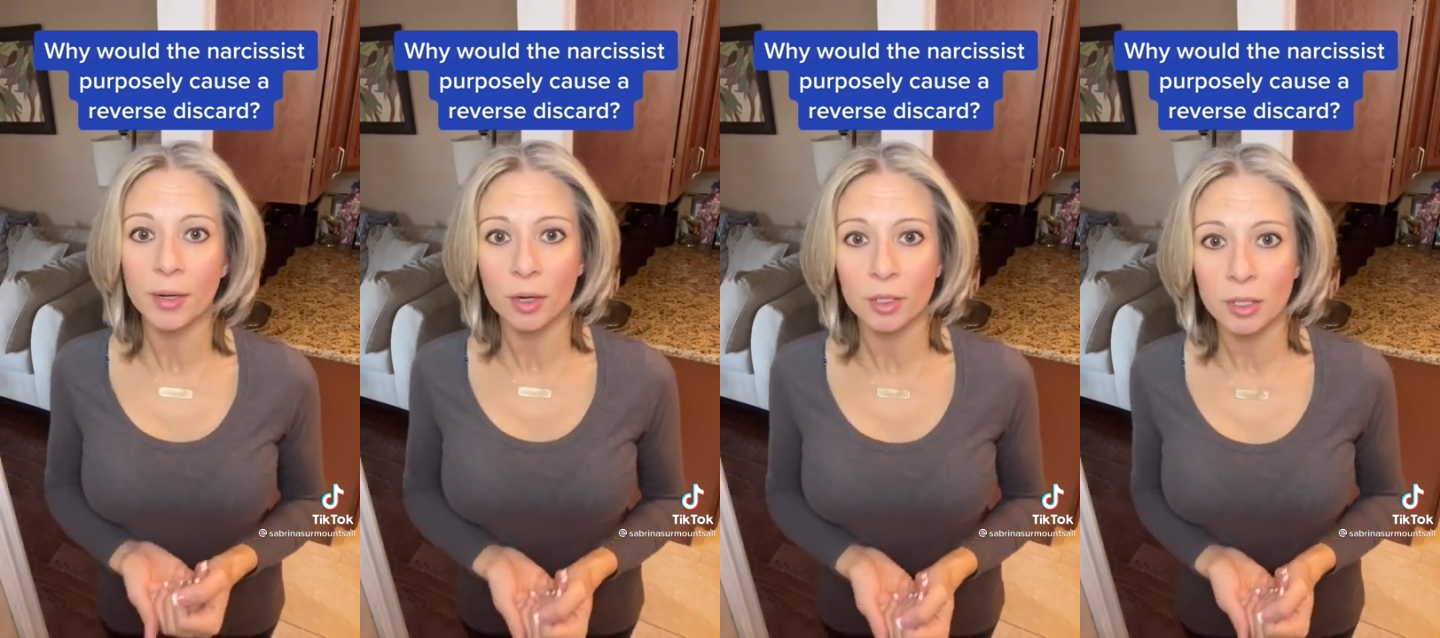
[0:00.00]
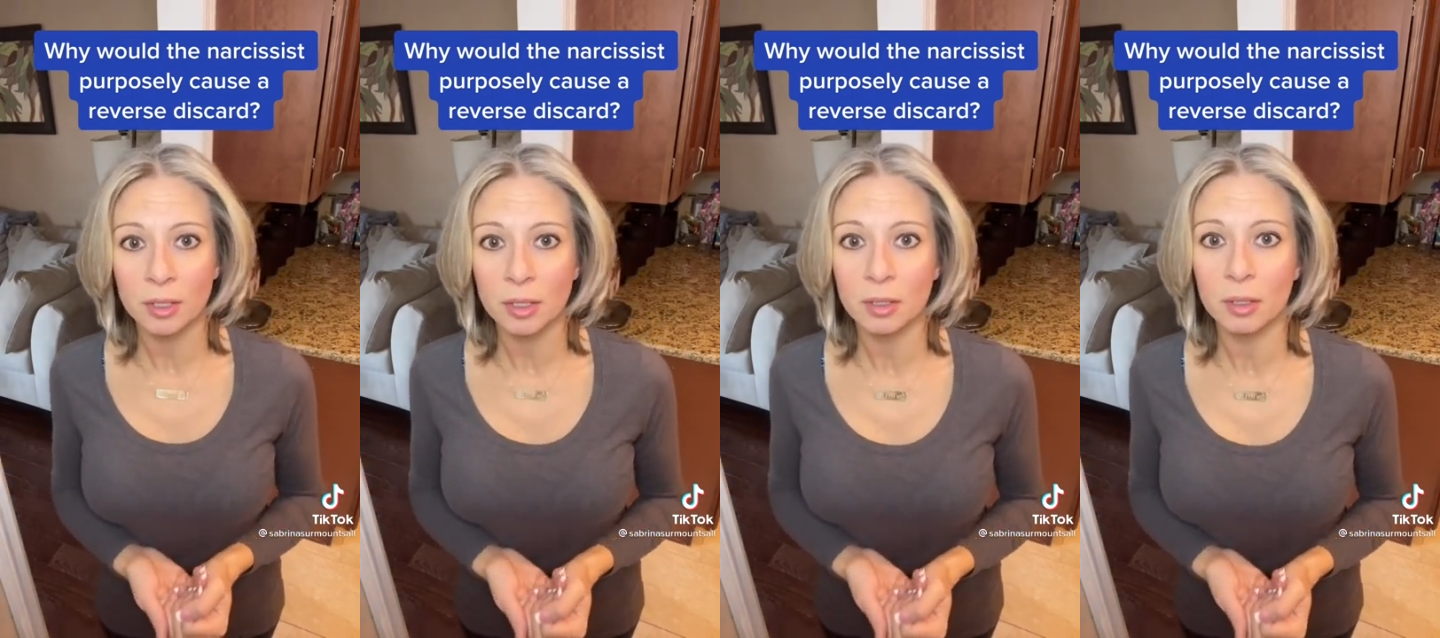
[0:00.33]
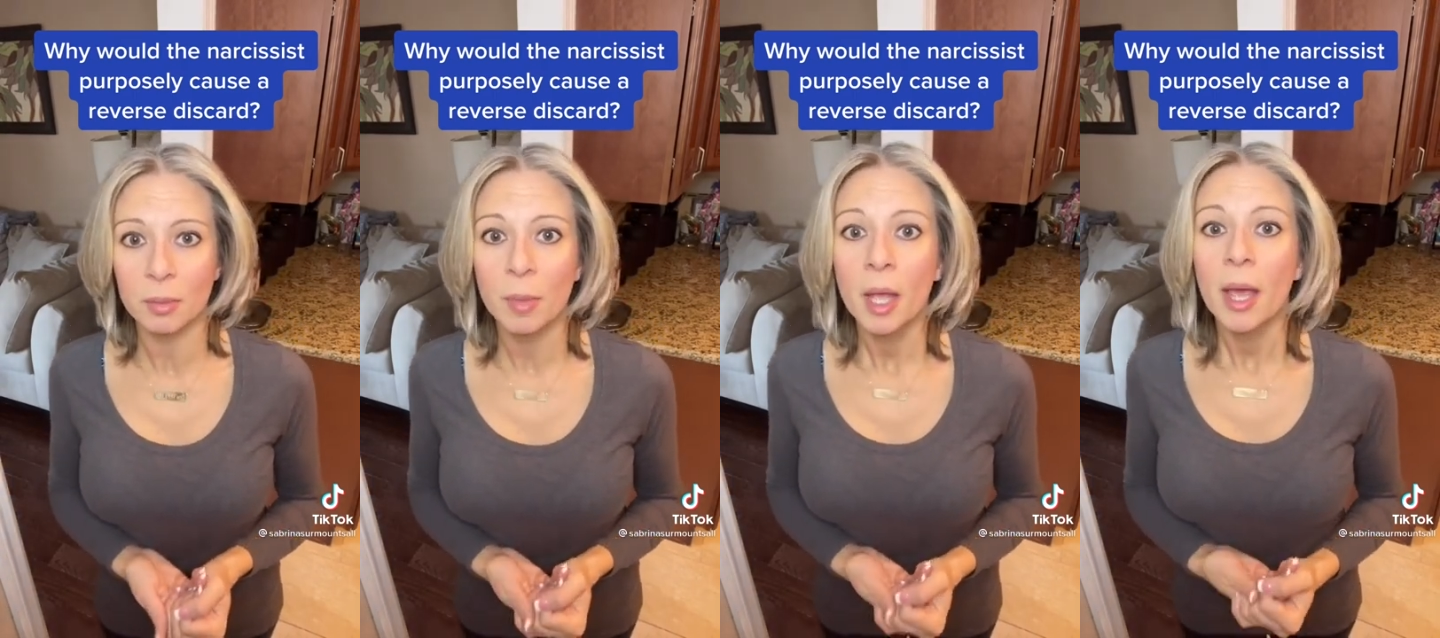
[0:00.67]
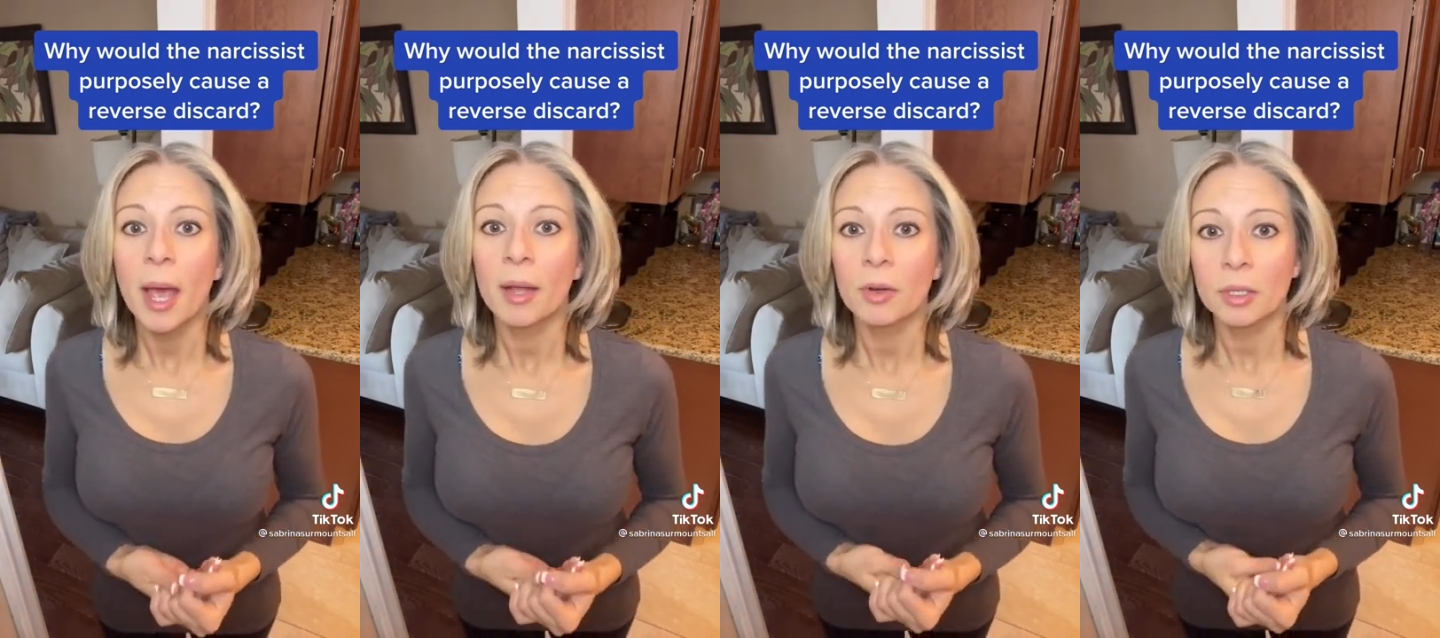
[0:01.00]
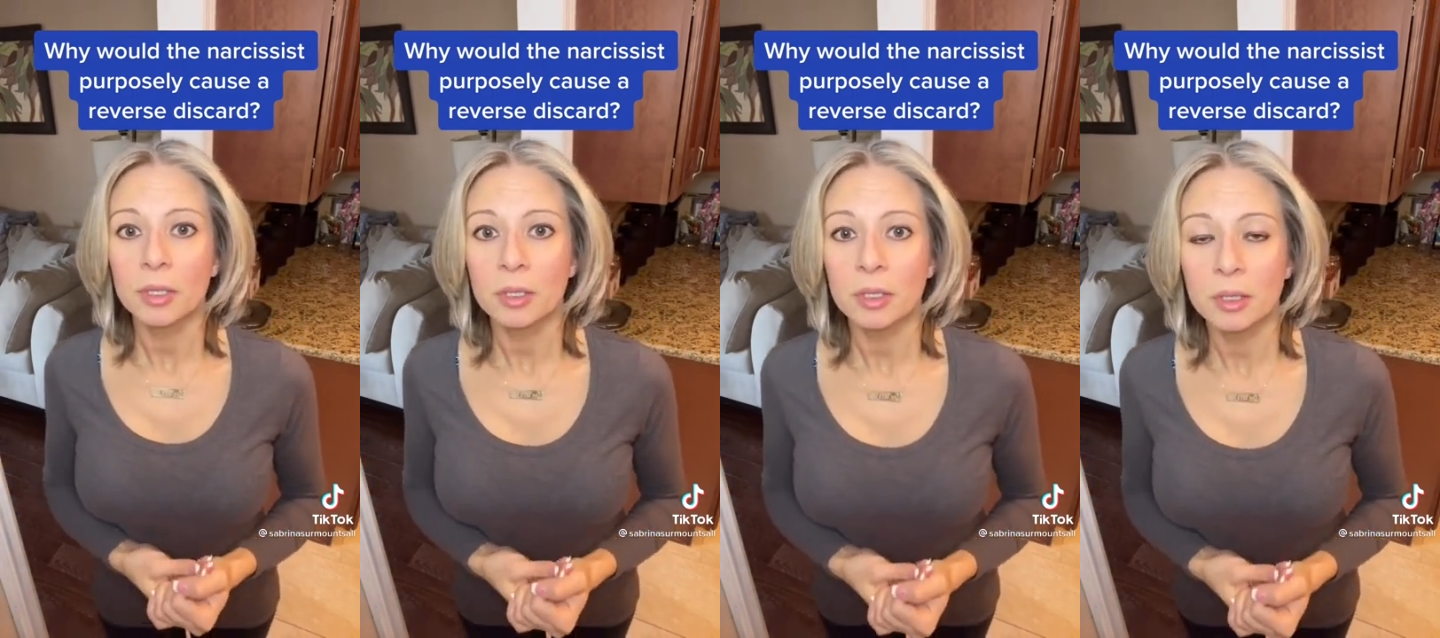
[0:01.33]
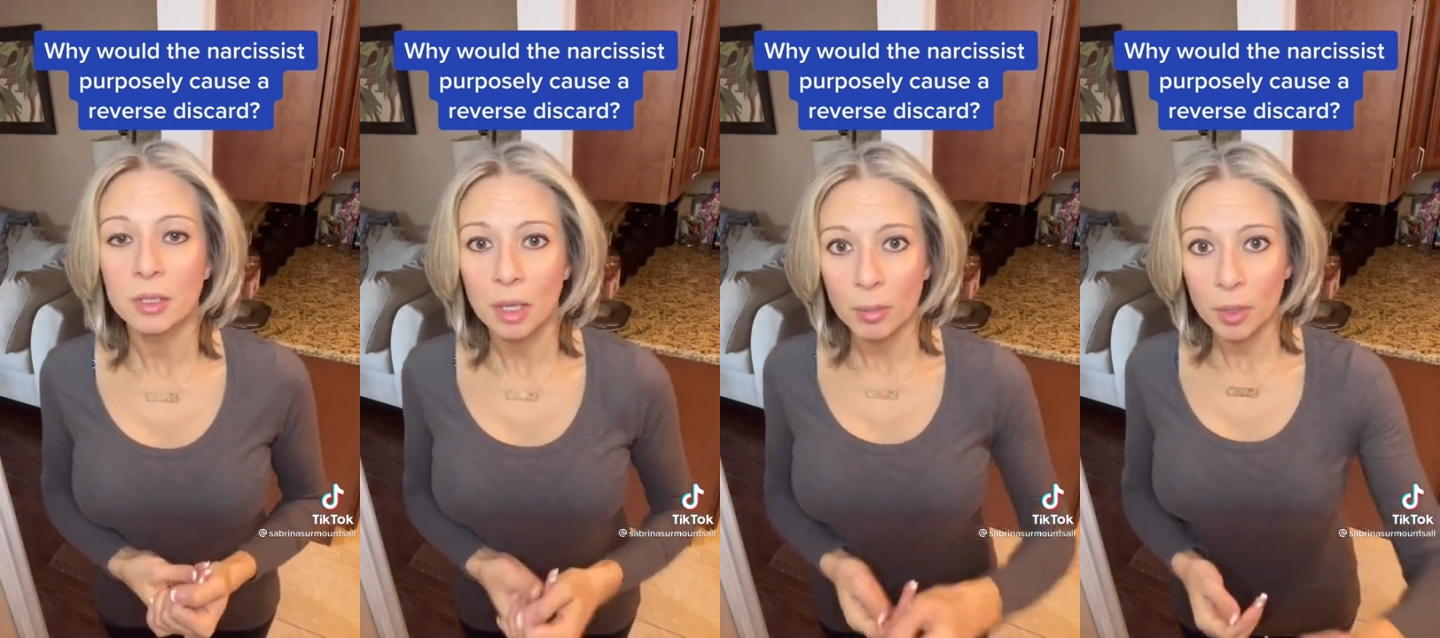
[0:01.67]
narcissism and
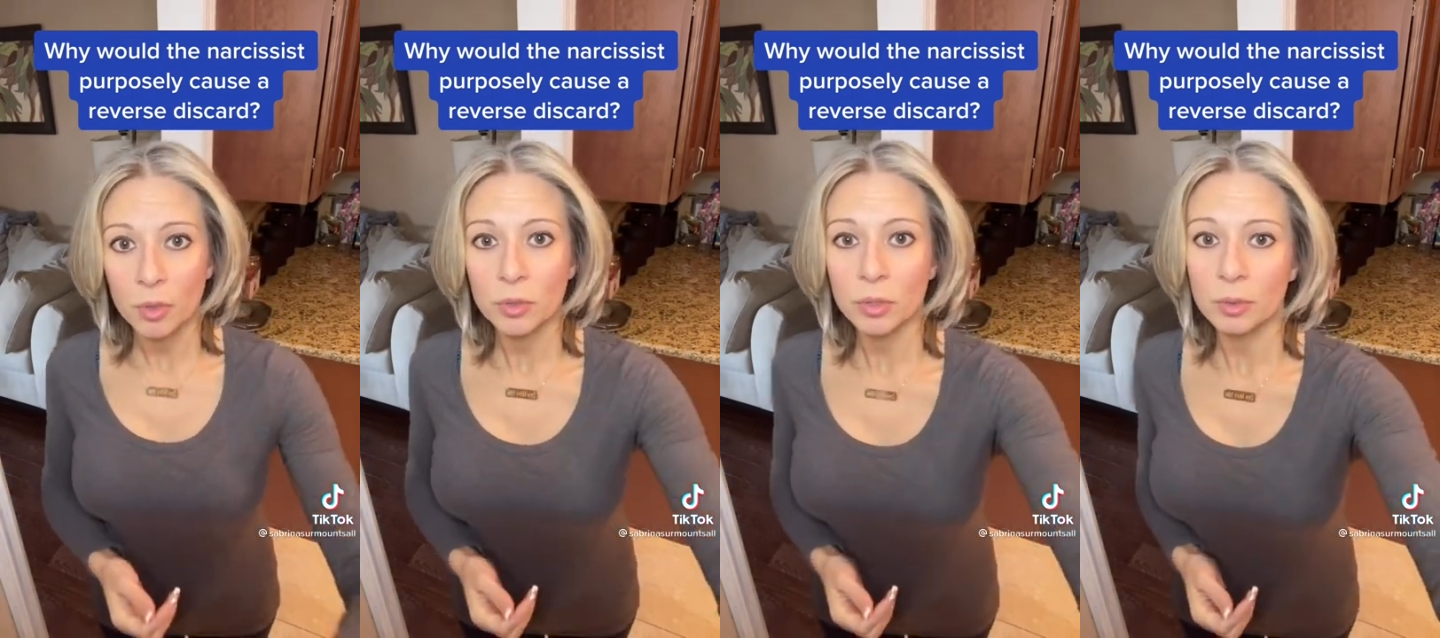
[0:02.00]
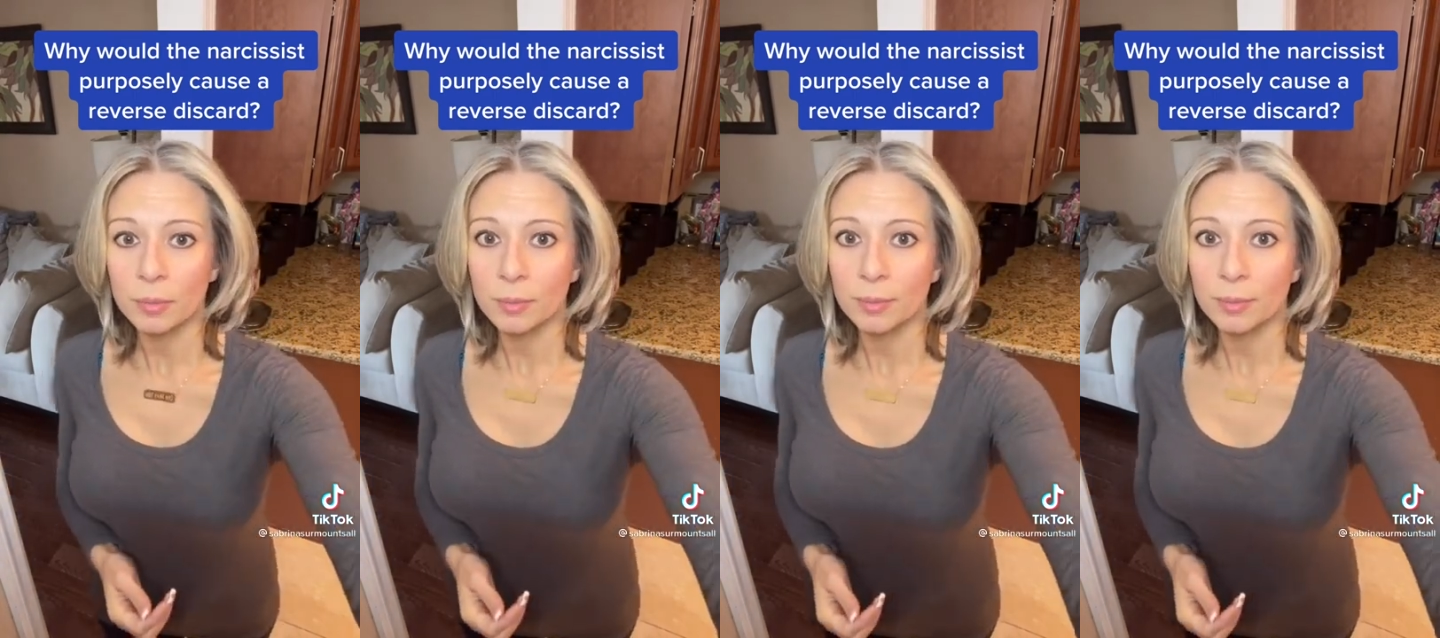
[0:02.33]
narcissistic abuse.